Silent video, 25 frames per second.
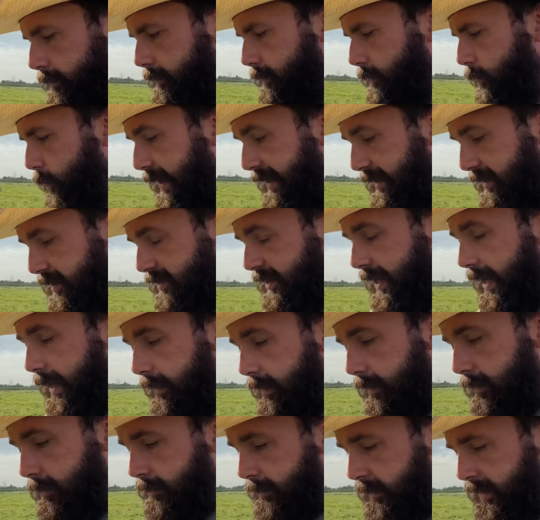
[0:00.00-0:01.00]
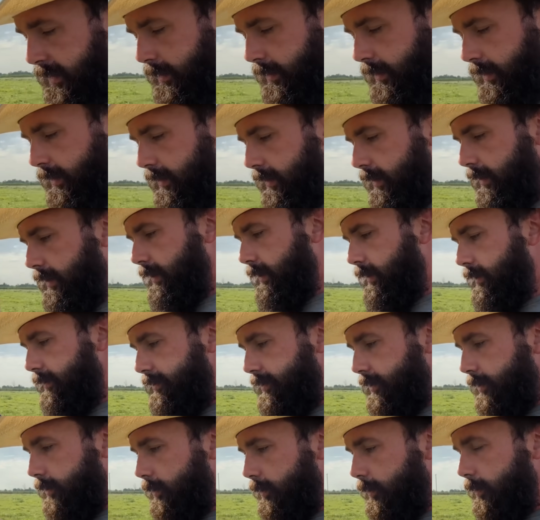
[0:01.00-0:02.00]
we decided,
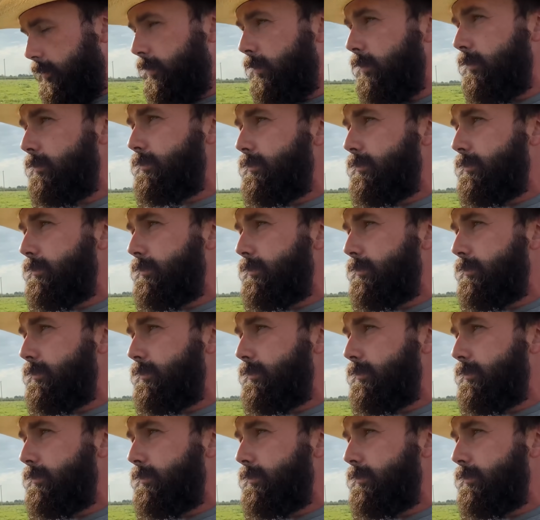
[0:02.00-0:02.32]
to